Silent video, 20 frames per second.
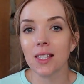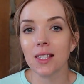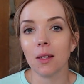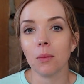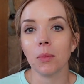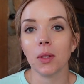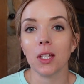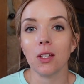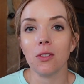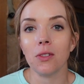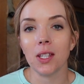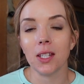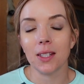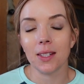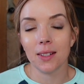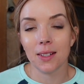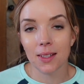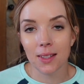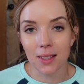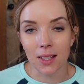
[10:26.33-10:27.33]
something you need
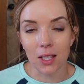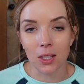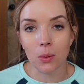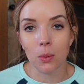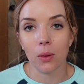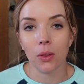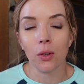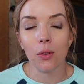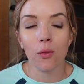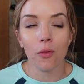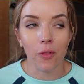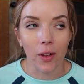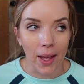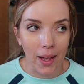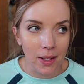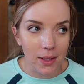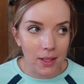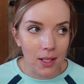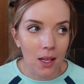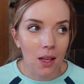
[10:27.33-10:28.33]
to discuss with your
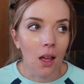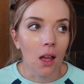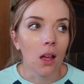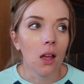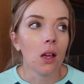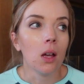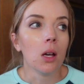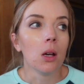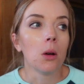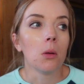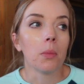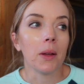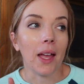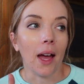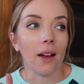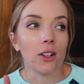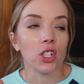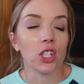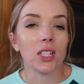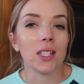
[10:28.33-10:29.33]
vet. But
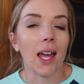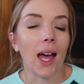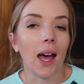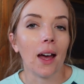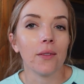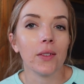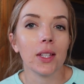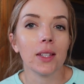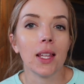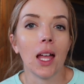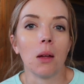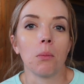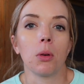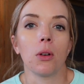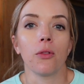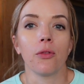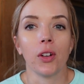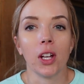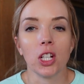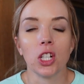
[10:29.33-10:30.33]
yeah, just having that
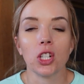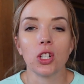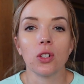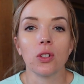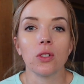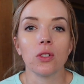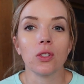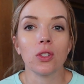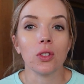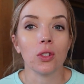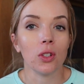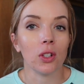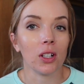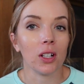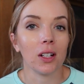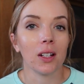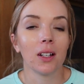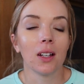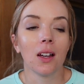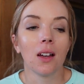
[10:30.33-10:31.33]
professionals
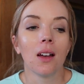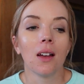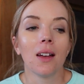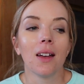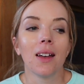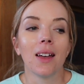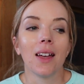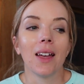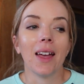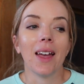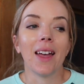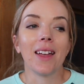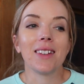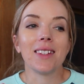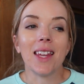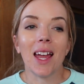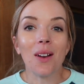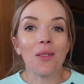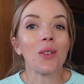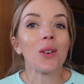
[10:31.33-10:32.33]
look, it
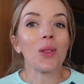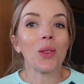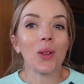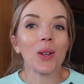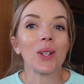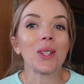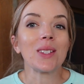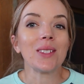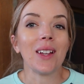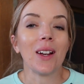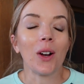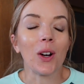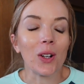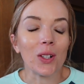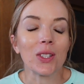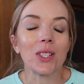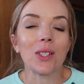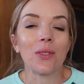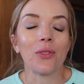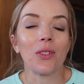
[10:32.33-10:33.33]
never
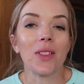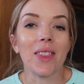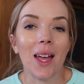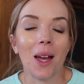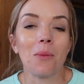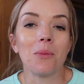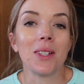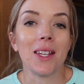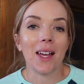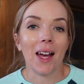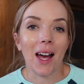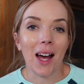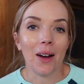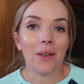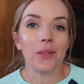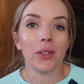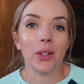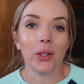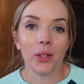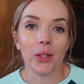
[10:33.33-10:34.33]
hurts for them to
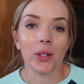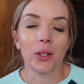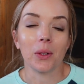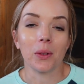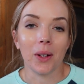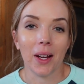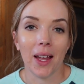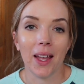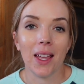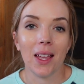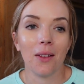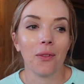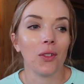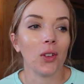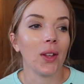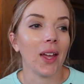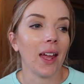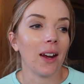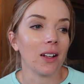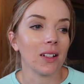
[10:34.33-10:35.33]
have a look, right? If
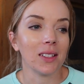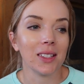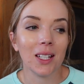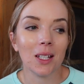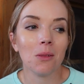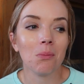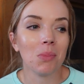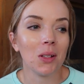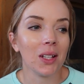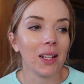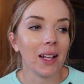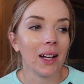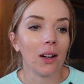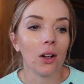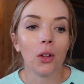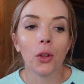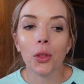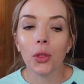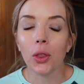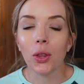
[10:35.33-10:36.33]
you get a clean bill of
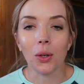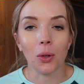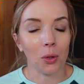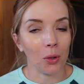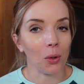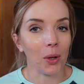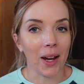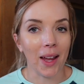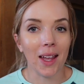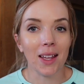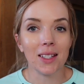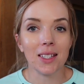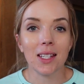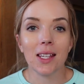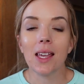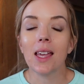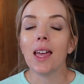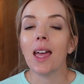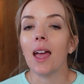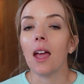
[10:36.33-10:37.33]
health, great.
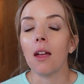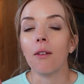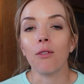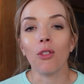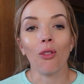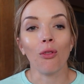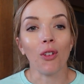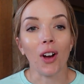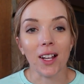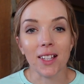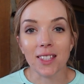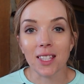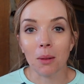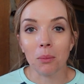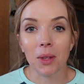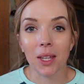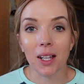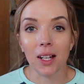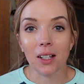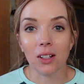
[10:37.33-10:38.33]
If you find
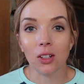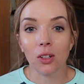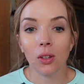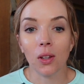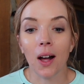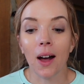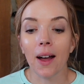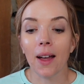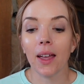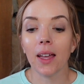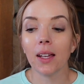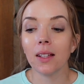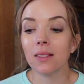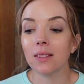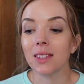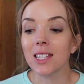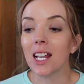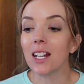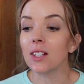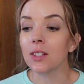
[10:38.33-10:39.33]
something underlying,
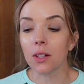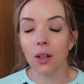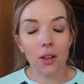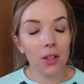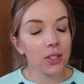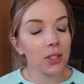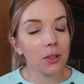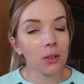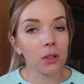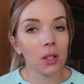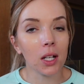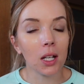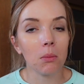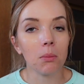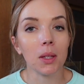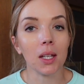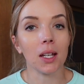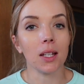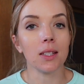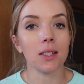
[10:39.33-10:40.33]
that is also great,
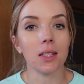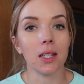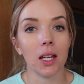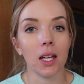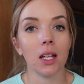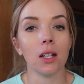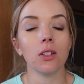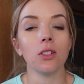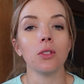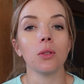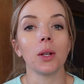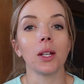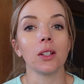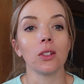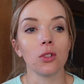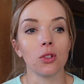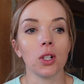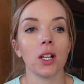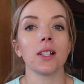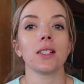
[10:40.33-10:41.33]
because then you can
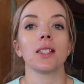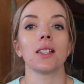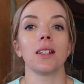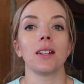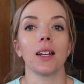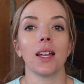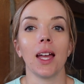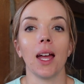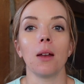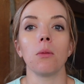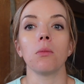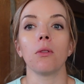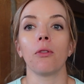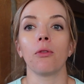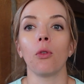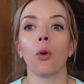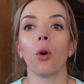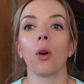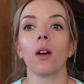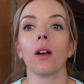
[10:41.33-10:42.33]
address it again
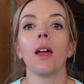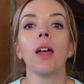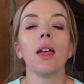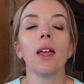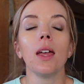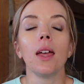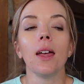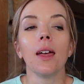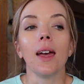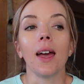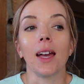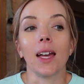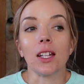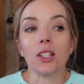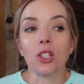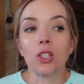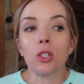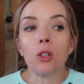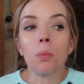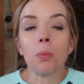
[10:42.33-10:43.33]
before it
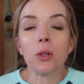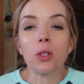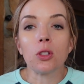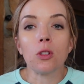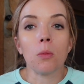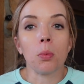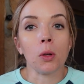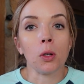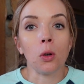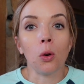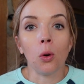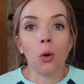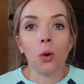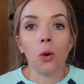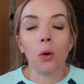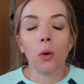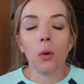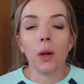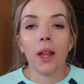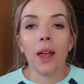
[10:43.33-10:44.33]
gets super, super
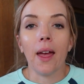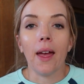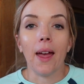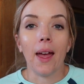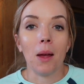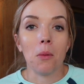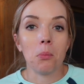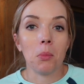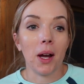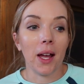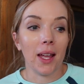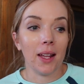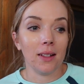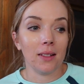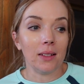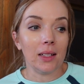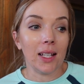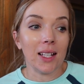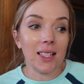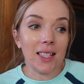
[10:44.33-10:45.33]
cold and
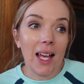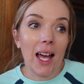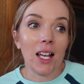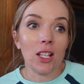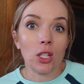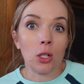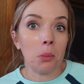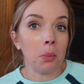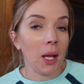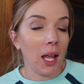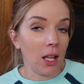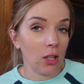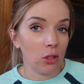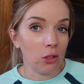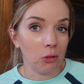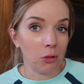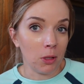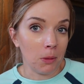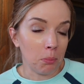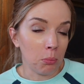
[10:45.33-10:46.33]
might exacerbate
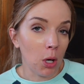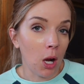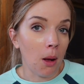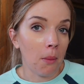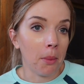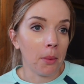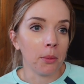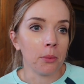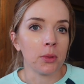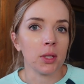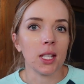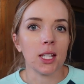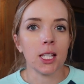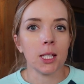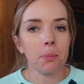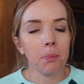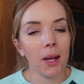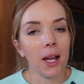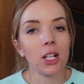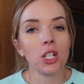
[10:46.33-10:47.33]
those problems,
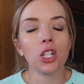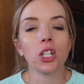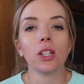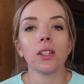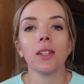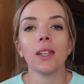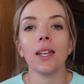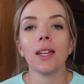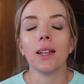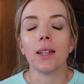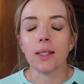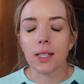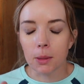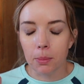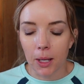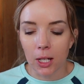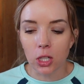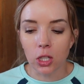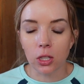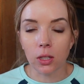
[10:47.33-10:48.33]
especially
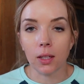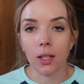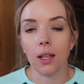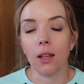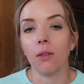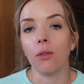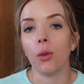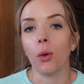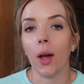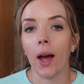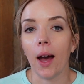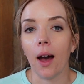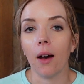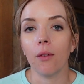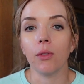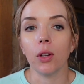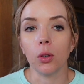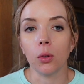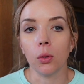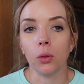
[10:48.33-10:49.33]
if you
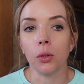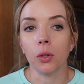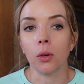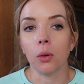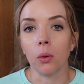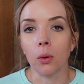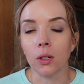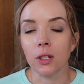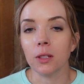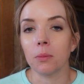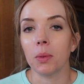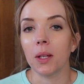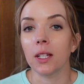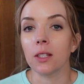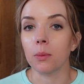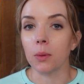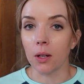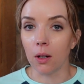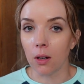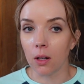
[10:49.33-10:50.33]
have an older horse,
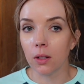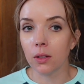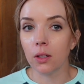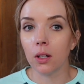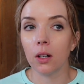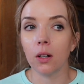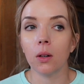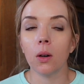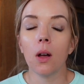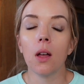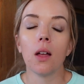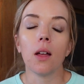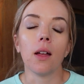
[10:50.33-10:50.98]
because we all know